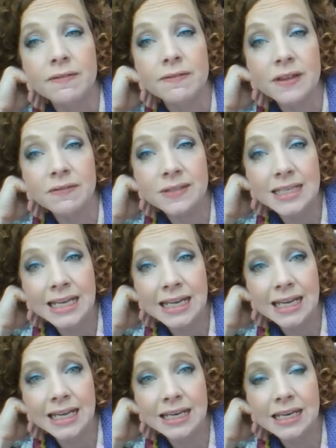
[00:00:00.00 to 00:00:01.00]

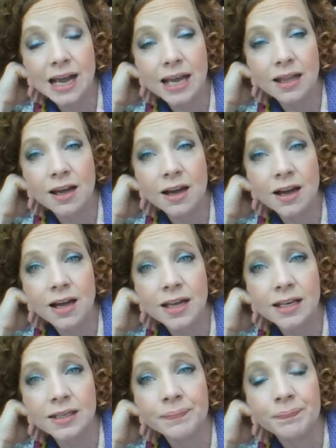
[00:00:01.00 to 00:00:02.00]
15 nylon,